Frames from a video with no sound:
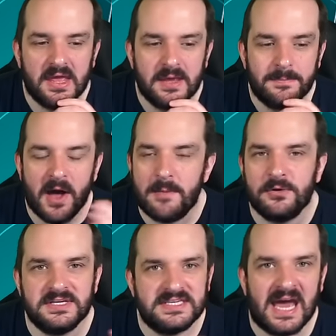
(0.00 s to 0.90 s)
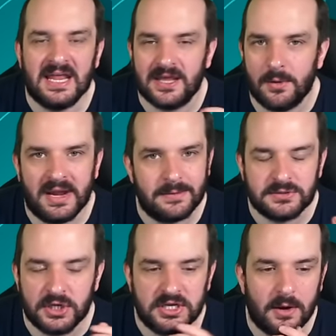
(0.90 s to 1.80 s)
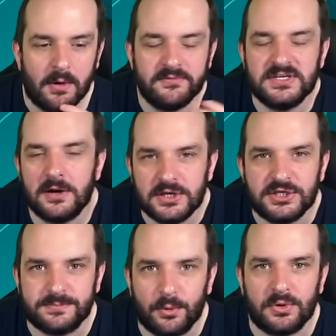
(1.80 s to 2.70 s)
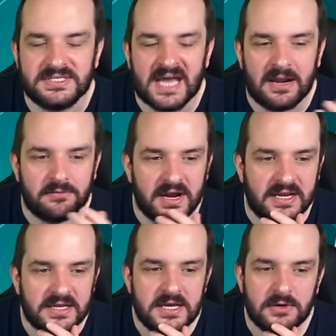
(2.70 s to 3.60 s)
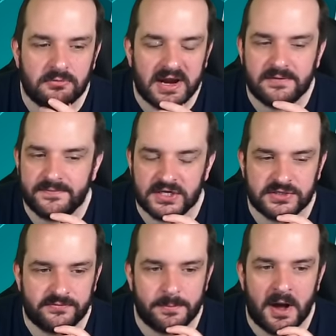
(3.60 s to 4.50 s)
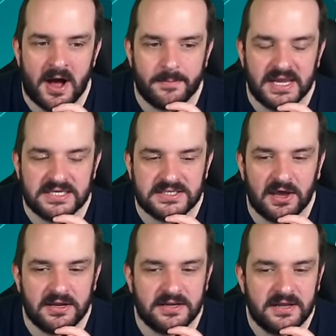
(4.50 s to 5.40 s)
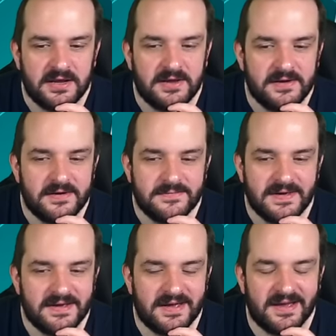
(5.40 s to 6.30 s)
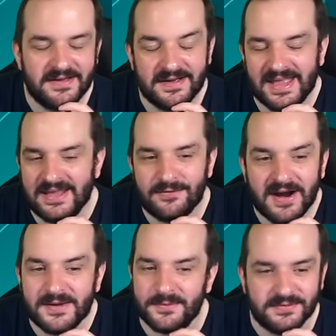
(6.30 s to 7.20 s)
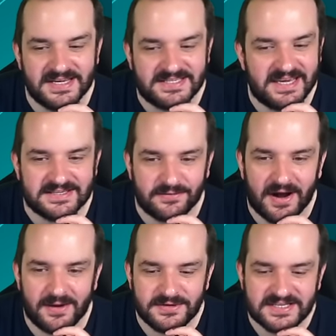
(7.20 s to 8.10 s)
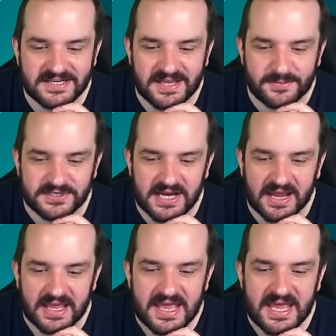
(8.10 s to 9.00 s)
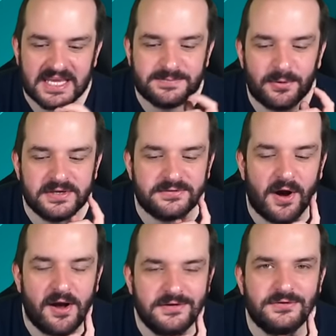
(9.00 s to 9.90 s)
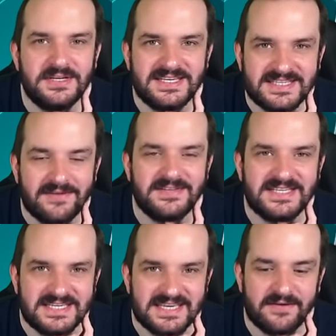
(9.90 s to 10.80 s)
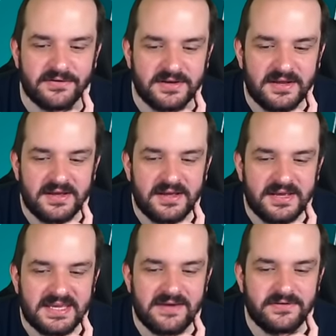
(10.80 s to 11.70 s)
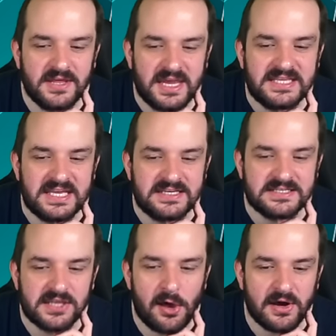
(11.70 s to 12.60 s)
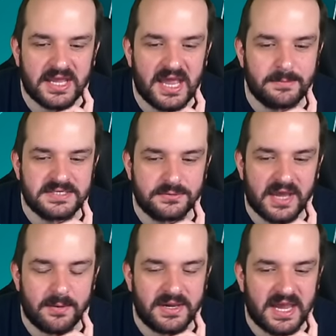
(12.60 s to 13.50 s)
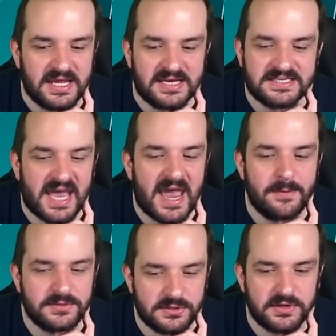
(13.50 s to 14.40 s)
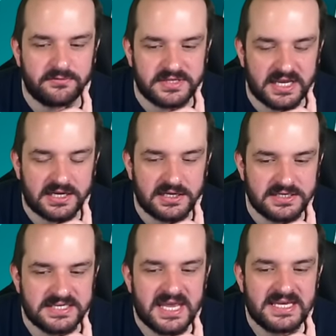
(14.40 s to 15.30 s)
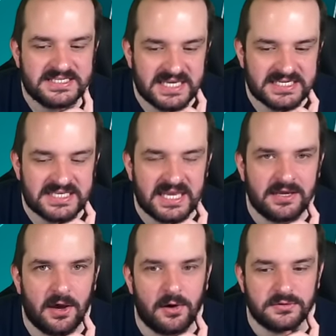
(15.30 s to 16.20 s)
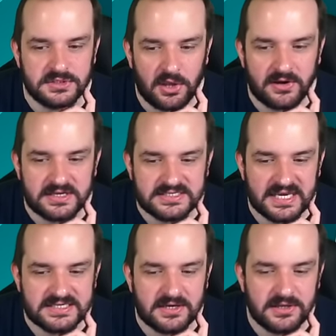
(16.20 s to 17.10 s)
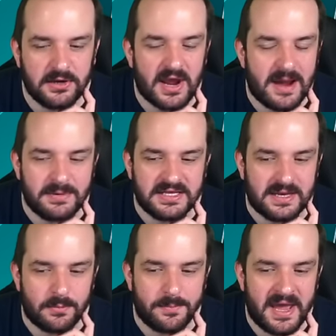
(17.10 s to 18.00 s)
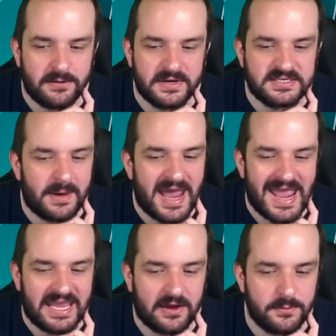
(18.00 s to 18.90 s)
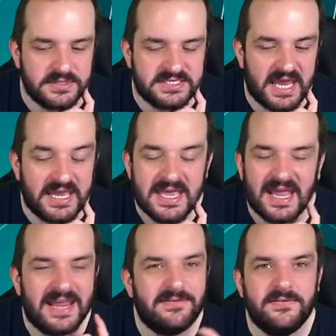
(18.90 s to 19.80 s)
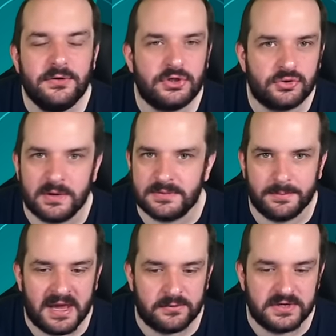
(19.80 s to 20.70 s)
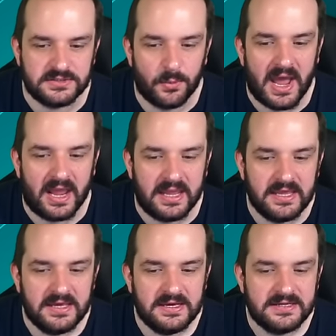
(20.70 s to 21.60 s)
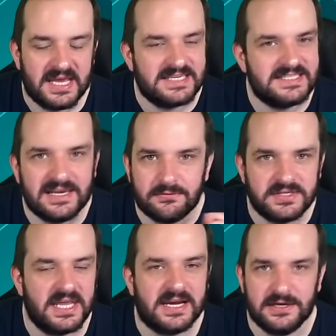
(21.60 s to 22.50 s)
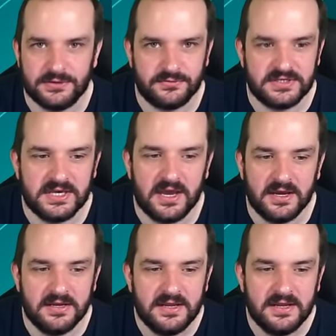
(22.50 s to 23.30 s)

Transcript: Palmer and Salah going absolutely nowhere. Obviously, I only just brought Salah in. Great fixture for Palmer. He's done incredible this season, right? I'm just going to double check. His points are one hundred seventy-seven. Given that he didn't start a game until game week eight, that's absolutely ridiculous. sixteen goals, nine assists. I don't know how many of them were penalties, about eight, I would say. Even if you strip the penalties away, that's still a ridiculous return.